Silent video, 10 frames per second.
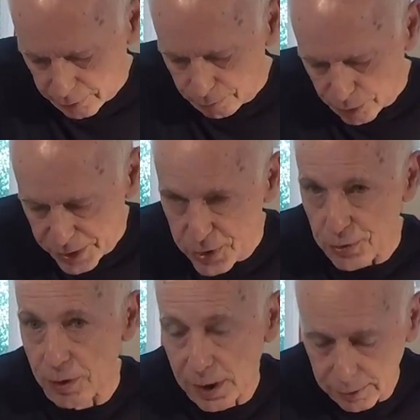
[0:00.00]

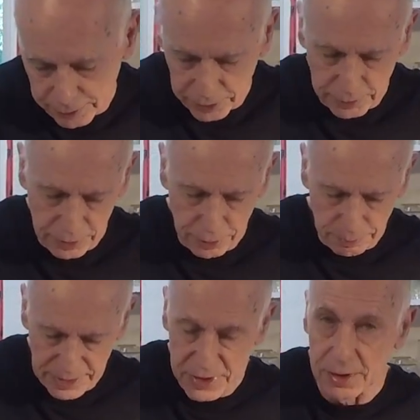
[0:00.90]
moisture out, and you're
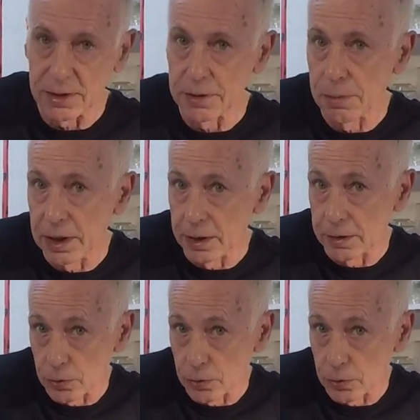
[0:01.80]
basically making a